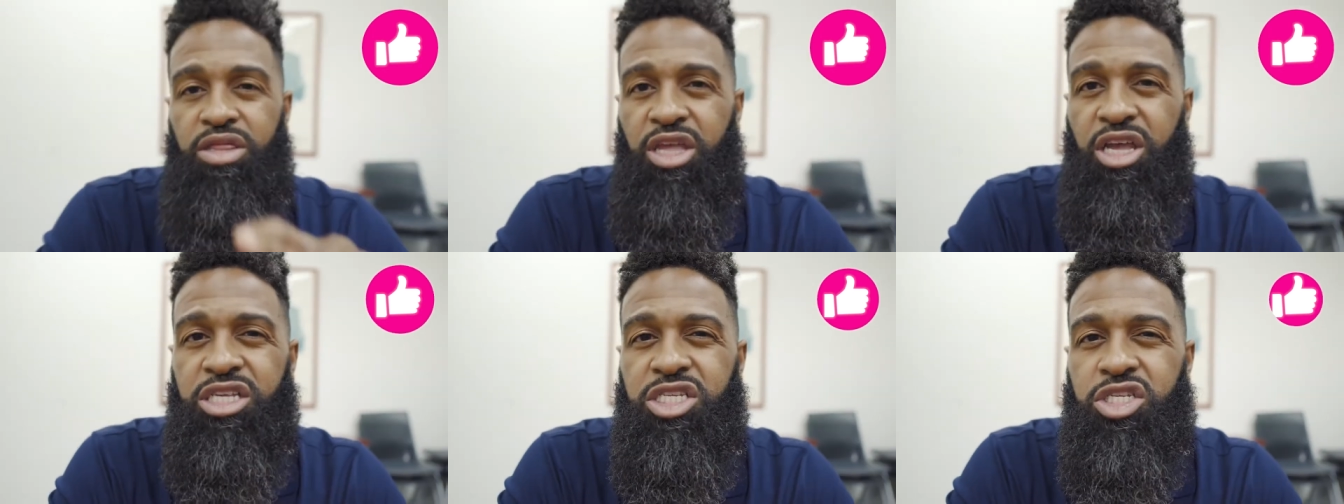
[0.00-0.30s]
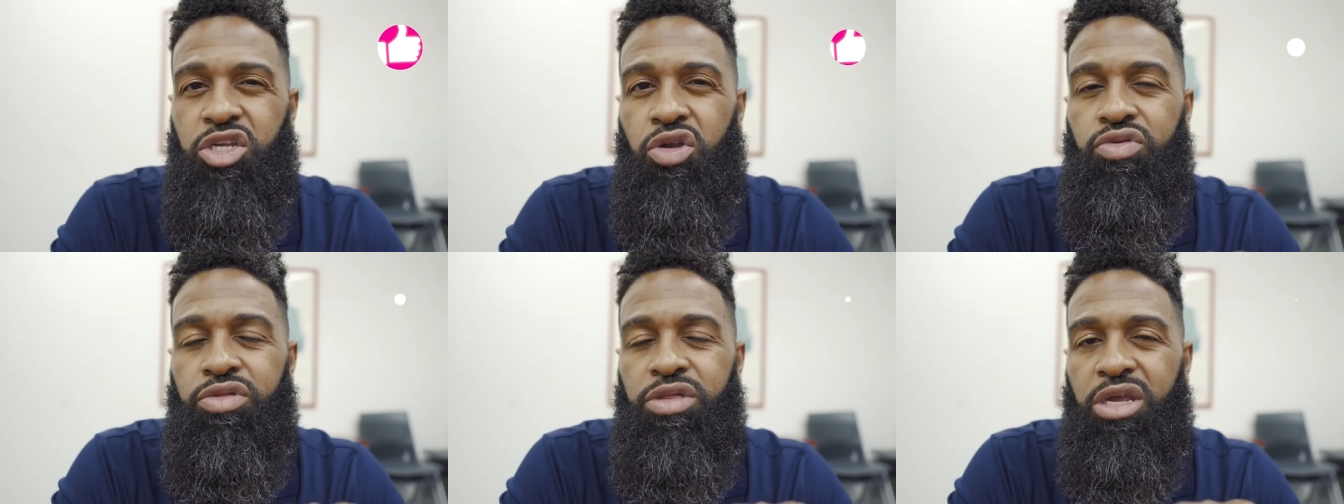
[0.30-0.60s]
there are
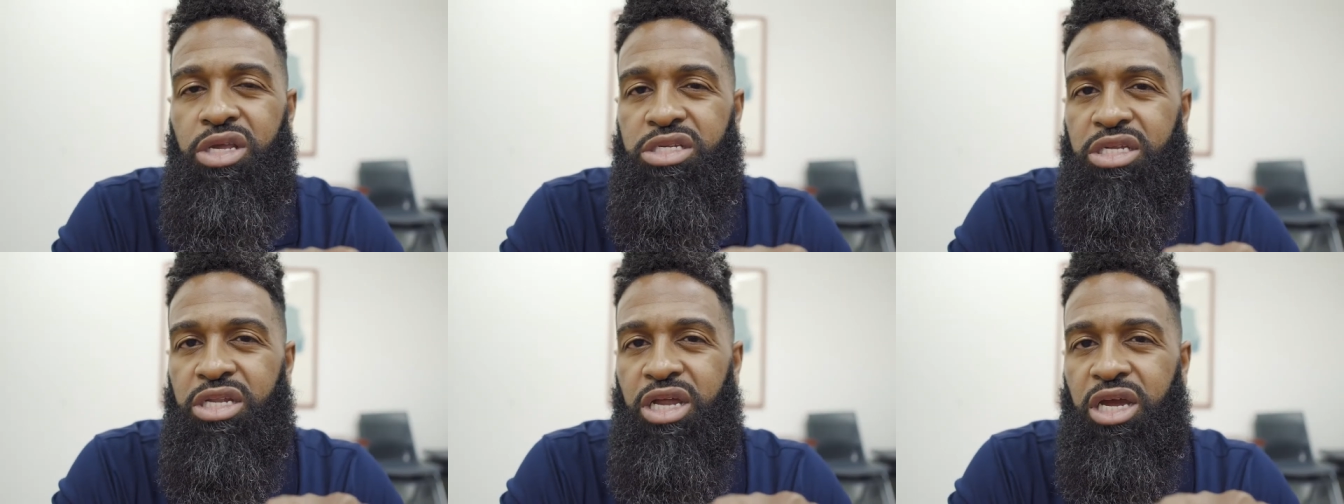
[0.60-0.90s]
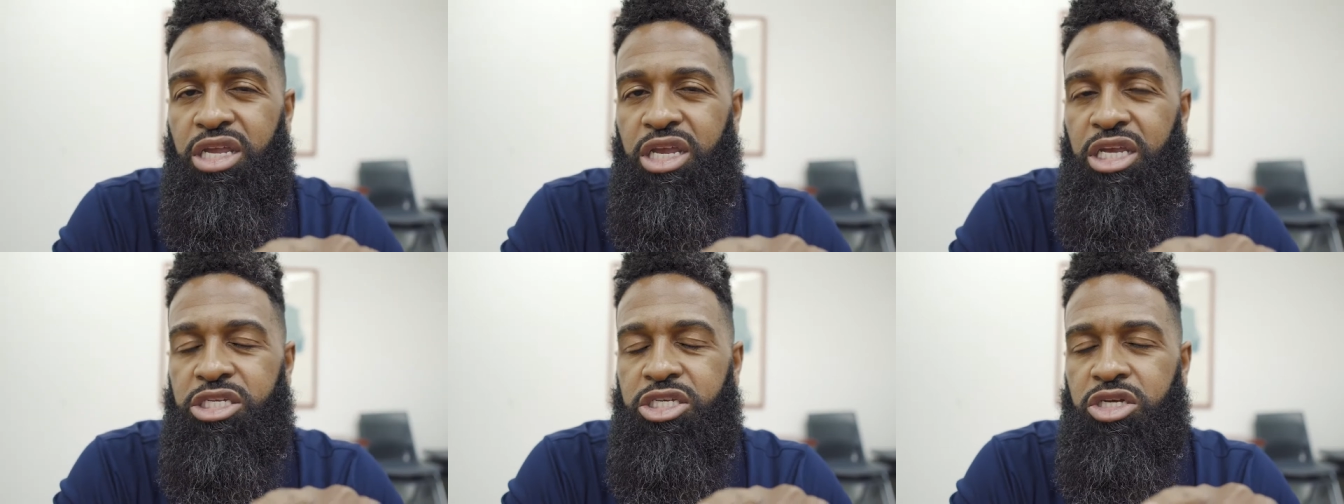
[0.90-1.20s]
certain things that I
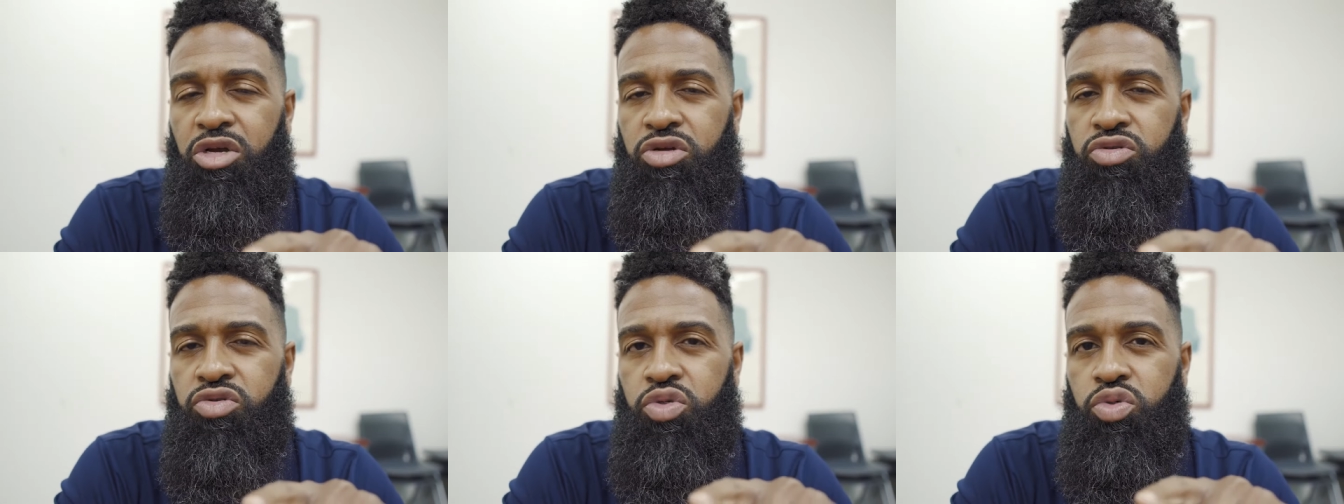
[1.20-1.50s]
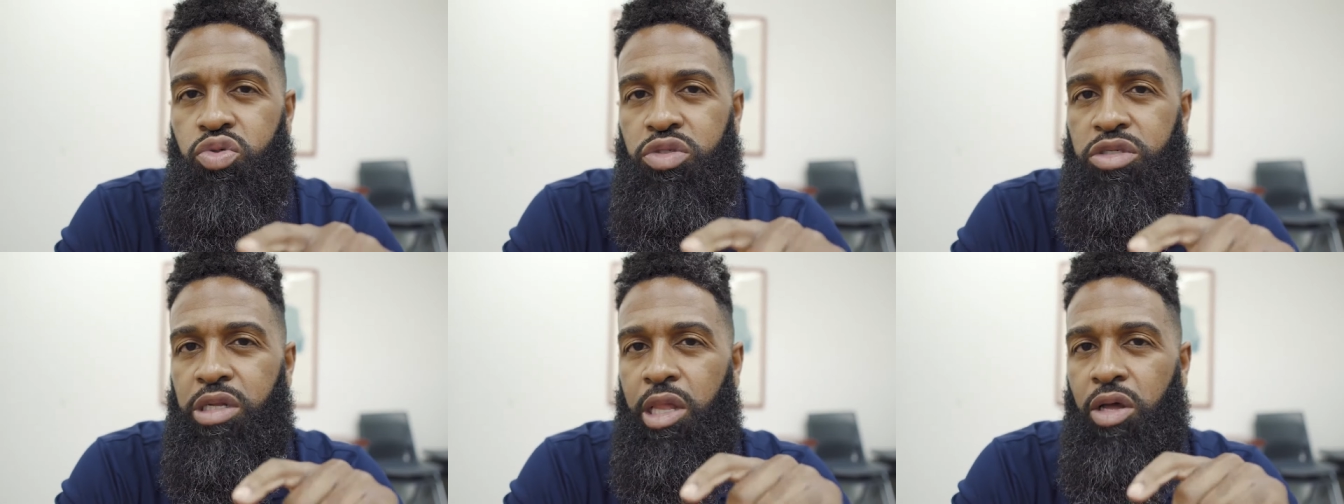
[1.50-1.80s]
catch on
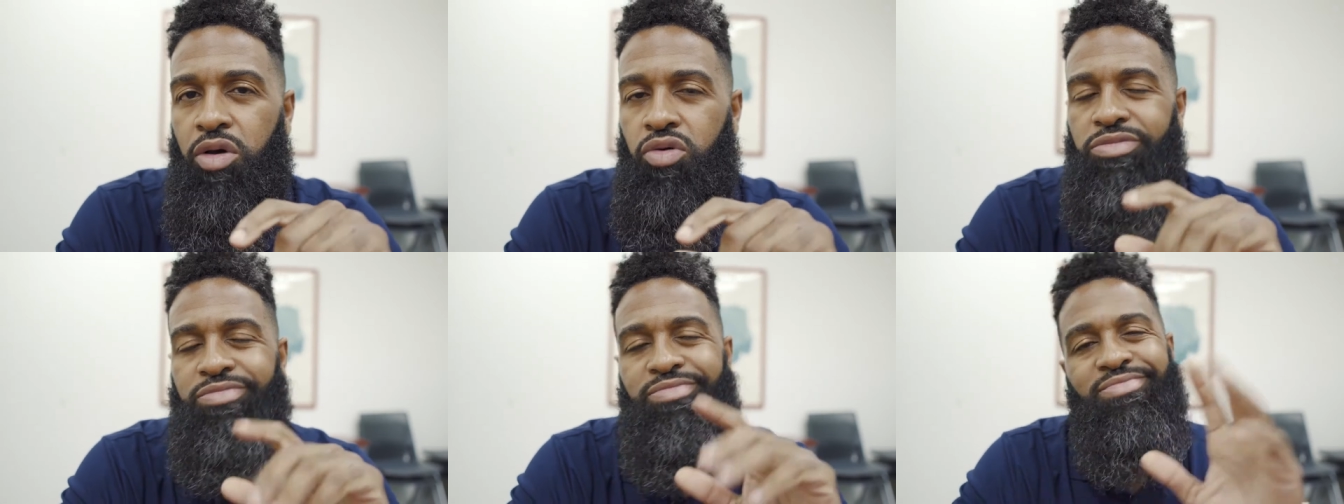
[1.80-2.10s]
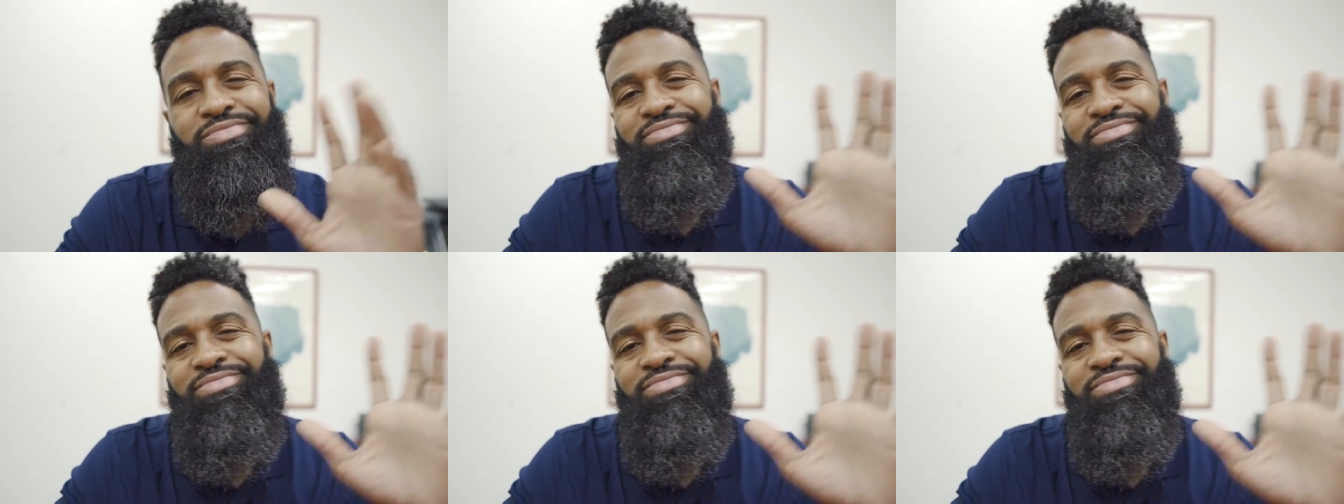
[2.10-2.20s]
too slow.